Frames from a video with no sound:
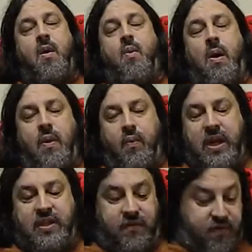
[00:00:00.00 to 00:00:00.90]
Well, the
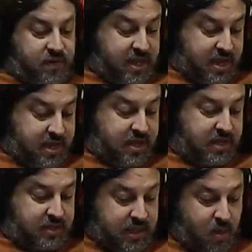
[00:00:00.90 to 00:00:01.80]
reason for that
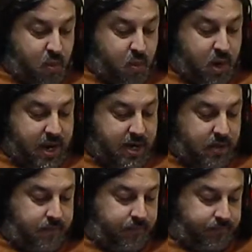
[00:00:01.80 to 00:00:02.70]
is that
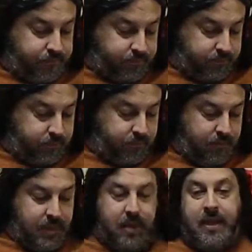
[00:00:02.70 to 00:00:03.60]
while
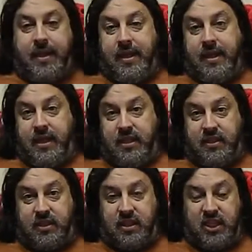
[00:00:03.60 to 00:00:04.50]
it
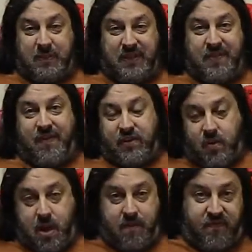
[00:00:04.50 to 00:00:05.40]
is specific to
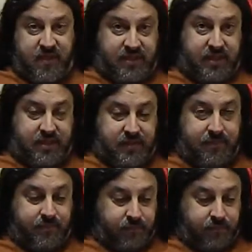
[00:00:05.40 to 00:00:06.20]
quantum physics,